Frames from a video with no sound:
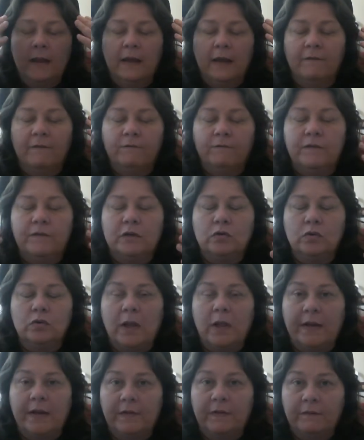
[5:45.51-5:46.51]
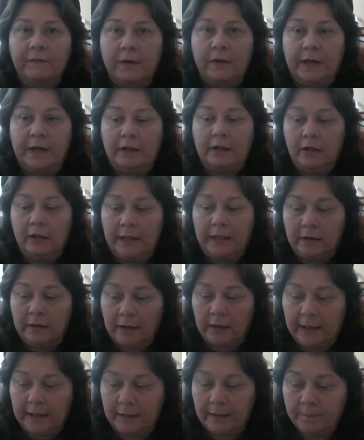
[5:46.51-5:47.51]
and visualize it very
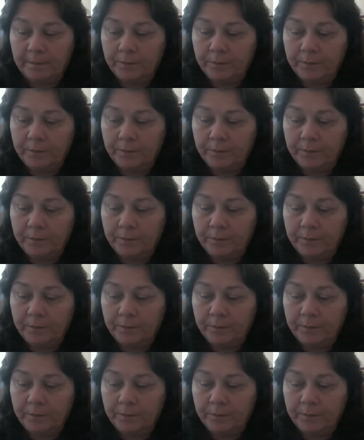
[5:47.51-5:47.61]
clearly.